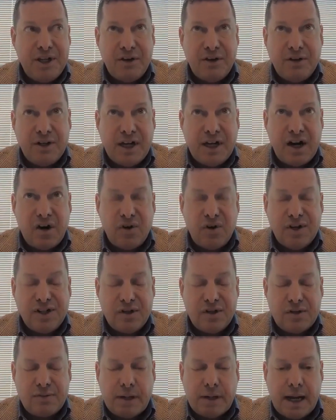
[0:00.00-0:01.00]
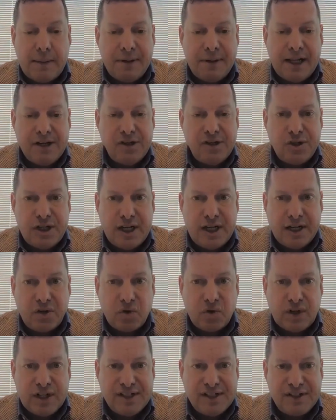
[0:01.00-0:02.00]
not only does population
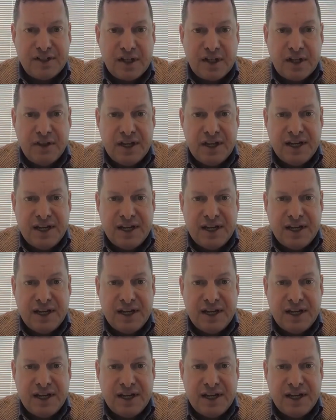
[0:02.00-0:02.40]
increase,